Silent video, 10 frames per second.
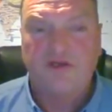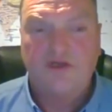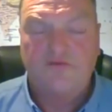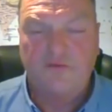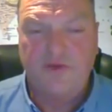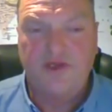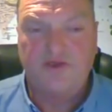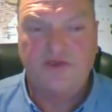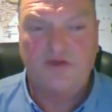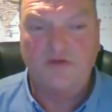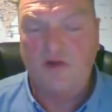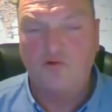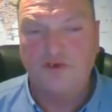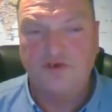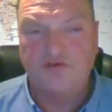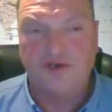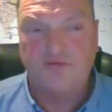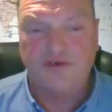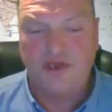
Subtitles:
for being so old and decrepit.